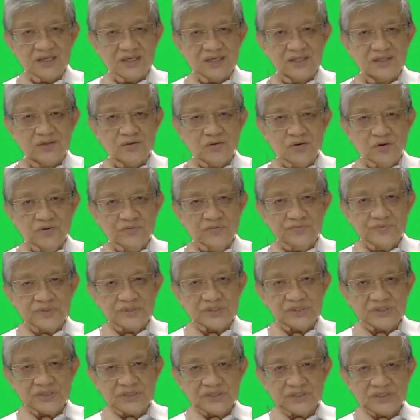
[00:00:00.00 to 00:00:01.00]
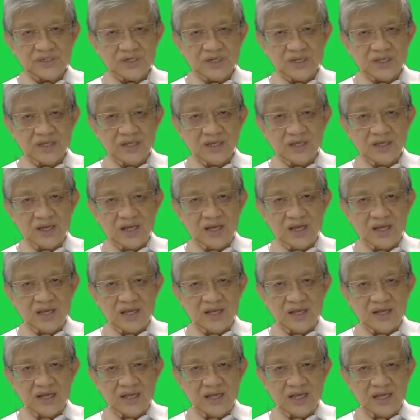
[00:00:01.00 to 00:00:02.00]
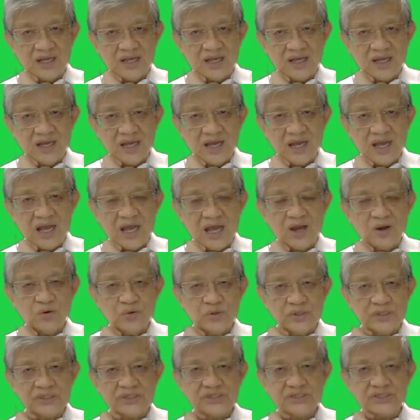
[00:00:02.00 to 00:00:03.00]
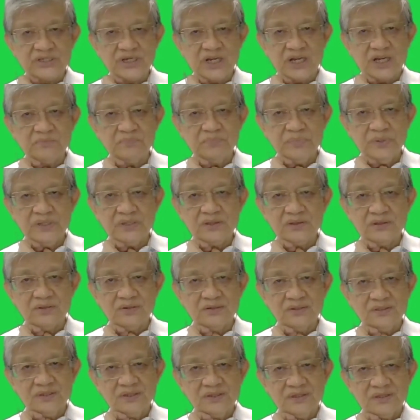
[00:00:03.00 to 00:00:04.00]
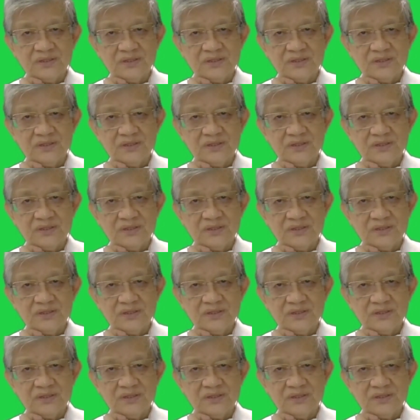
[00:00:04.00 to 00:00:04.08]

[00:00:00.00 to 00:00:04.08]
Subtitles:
it covers how it shall be taught?